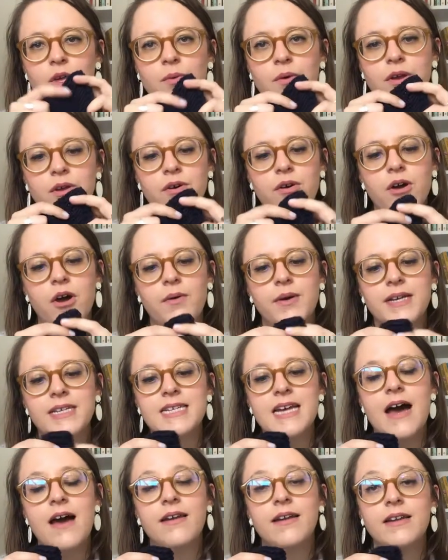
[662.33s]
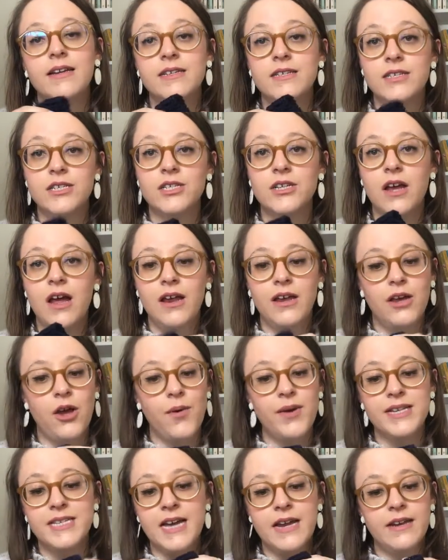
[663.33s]
you are not going down a
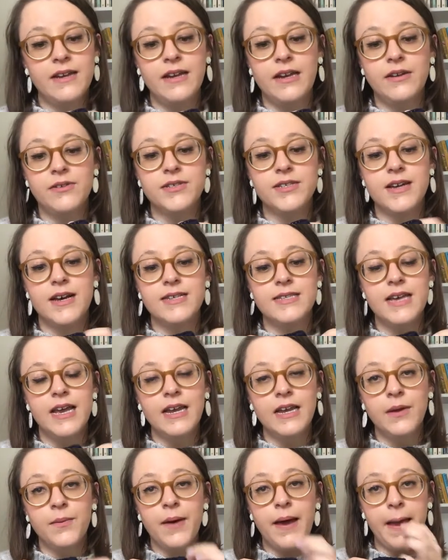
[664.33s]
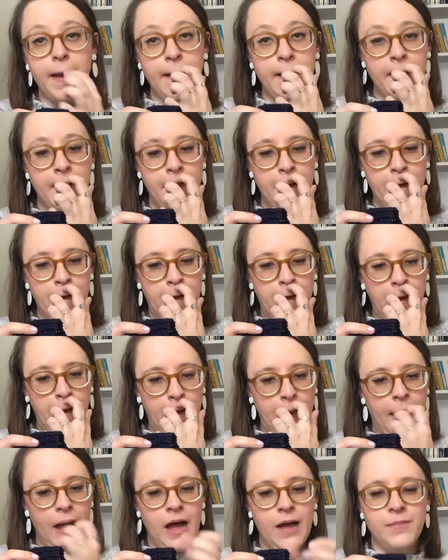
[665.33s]
needle size anyway.
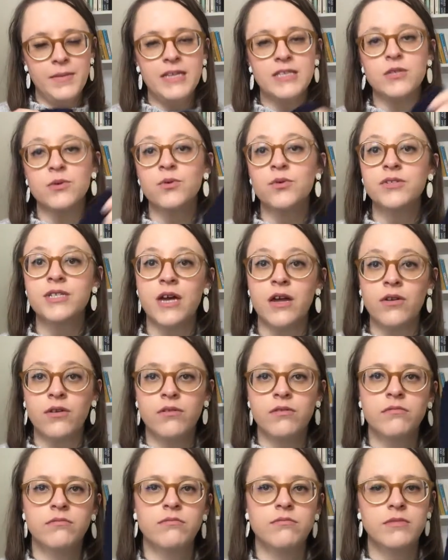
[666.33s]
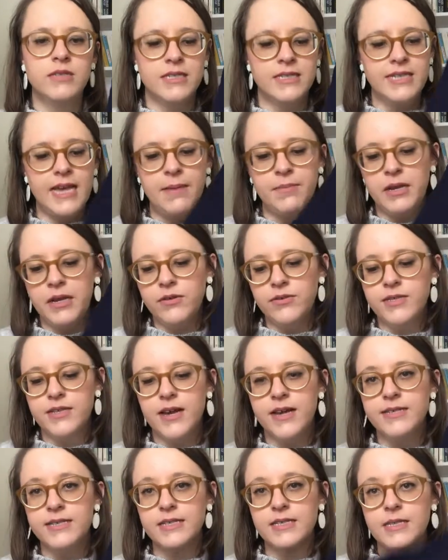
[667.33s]
It's all done on the same needle
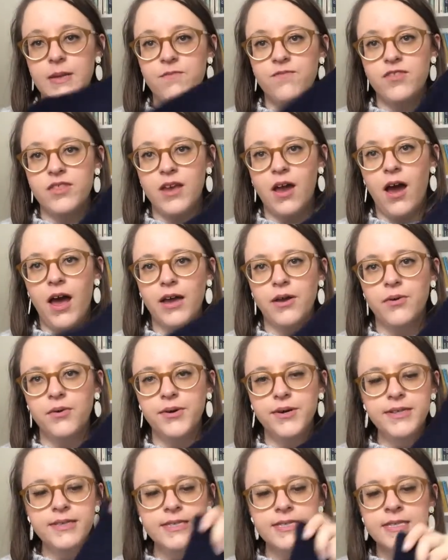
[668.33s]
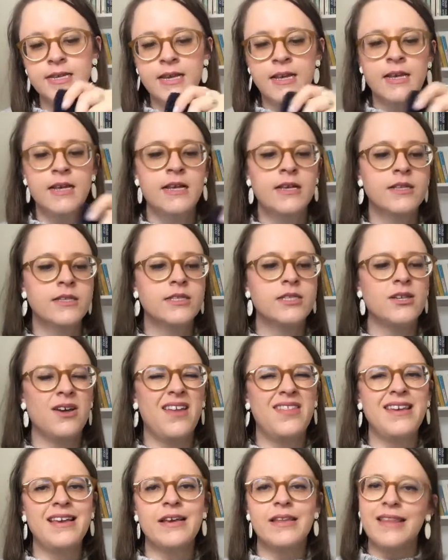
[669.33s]
size except for the I-cords. So I
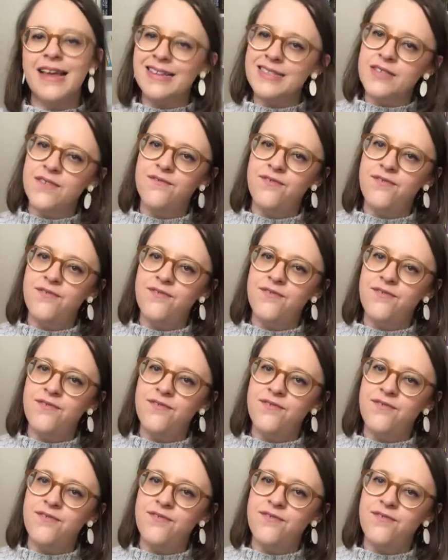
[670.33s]
think that's a